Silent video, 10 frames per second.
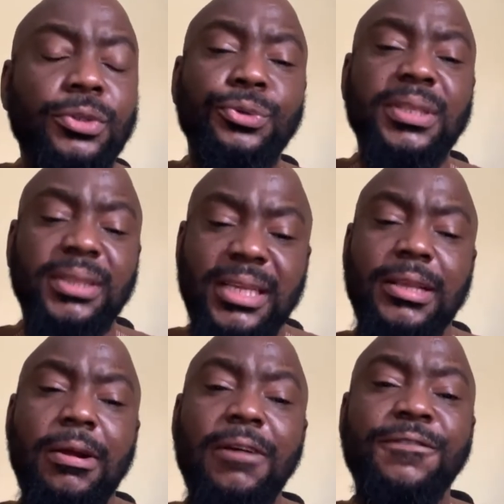they're also
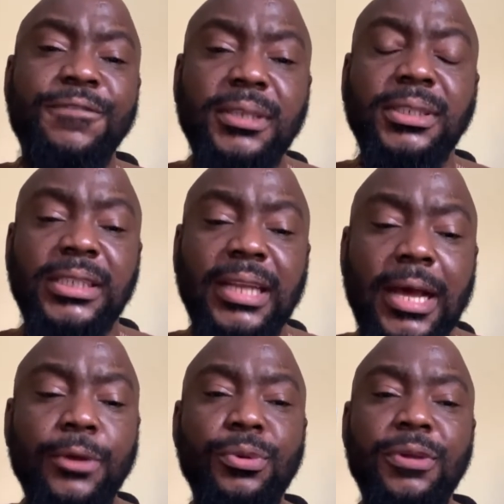doing things around
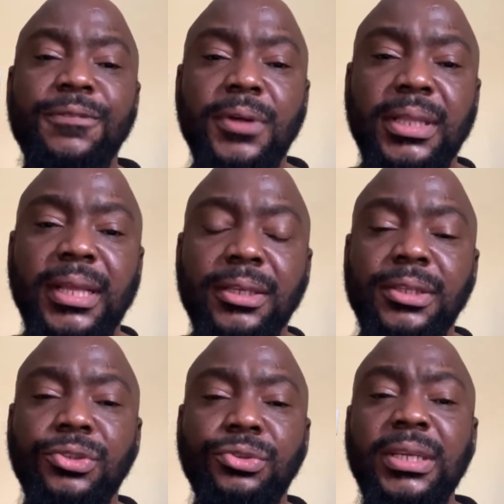funding. How do we
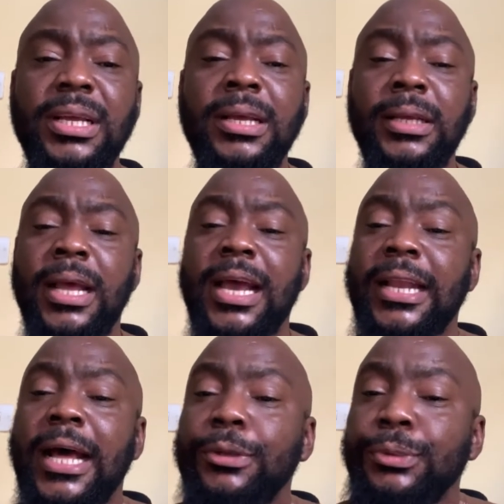fund the industry?
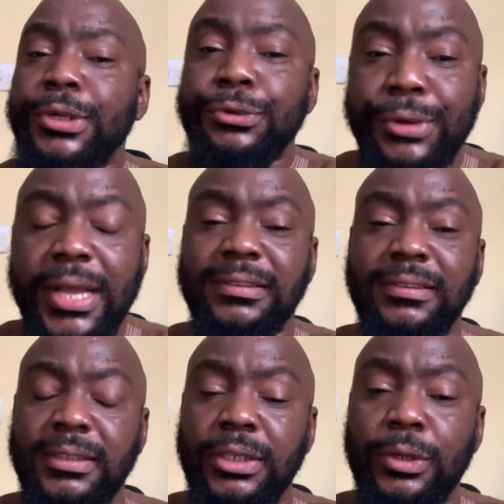And how do we
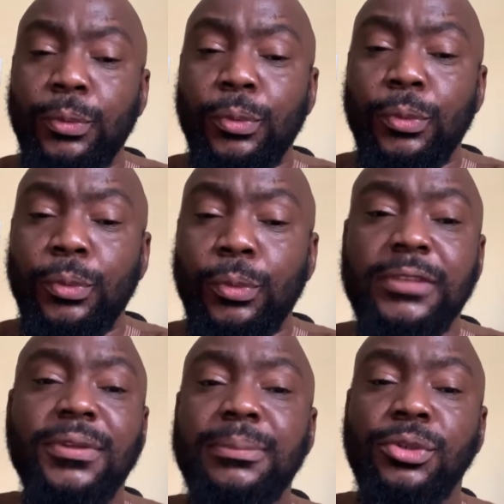create, you know,
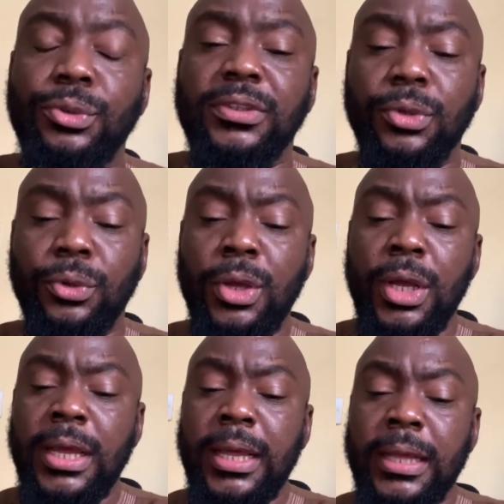ways for them to do it?
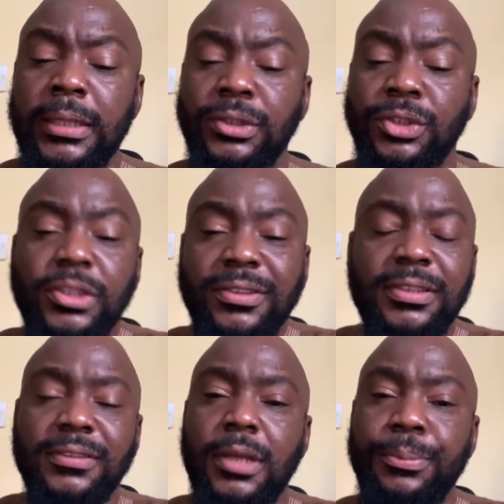So
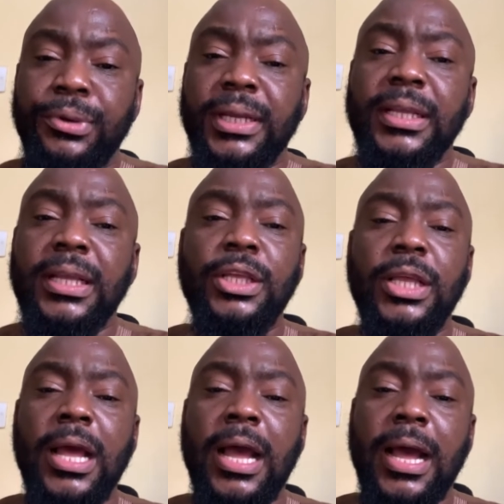just in
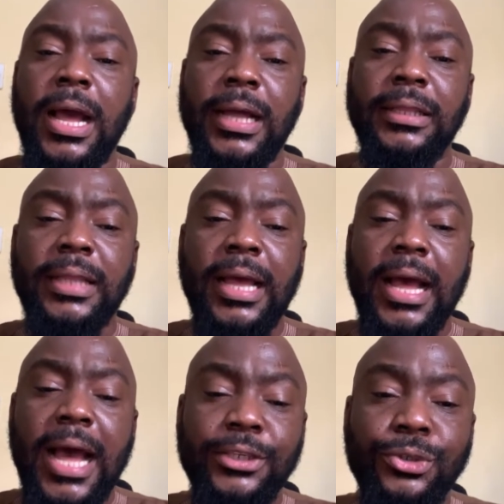summary,
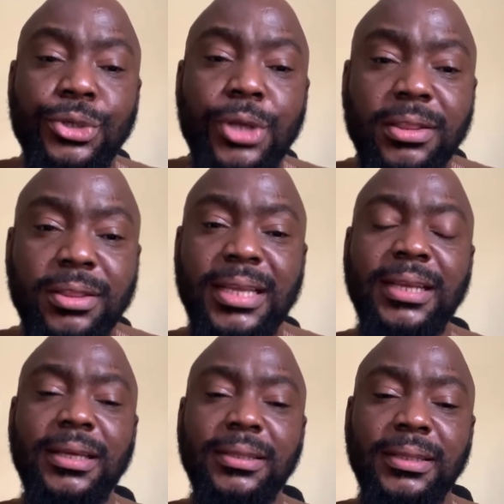I do
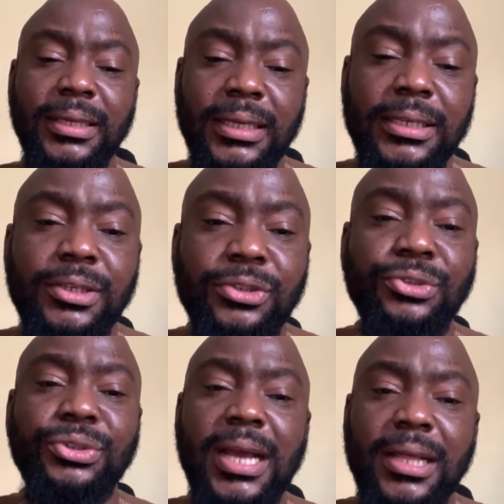not think the
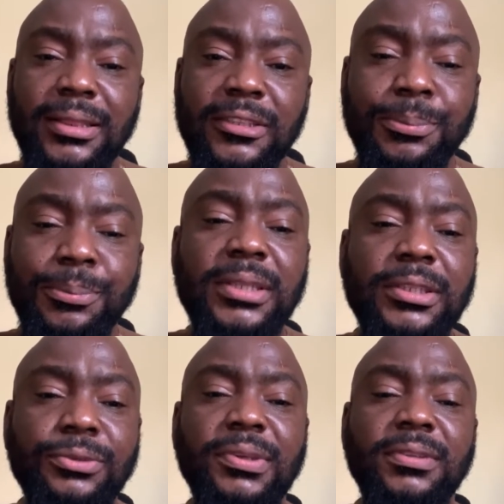industry at
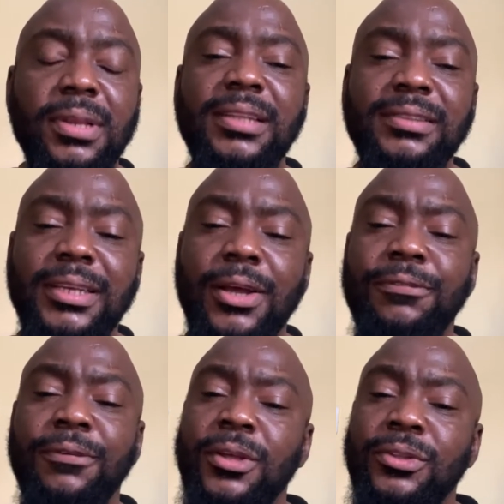this point is
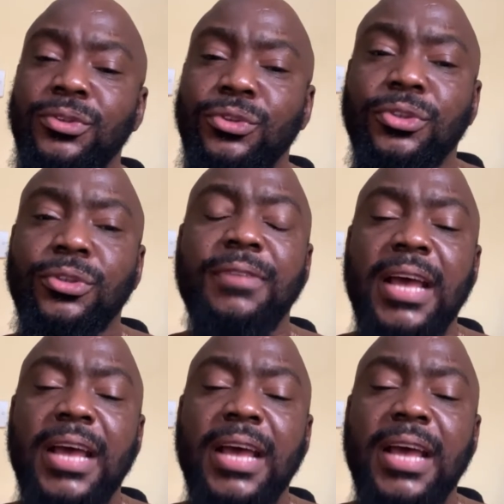resilient enough to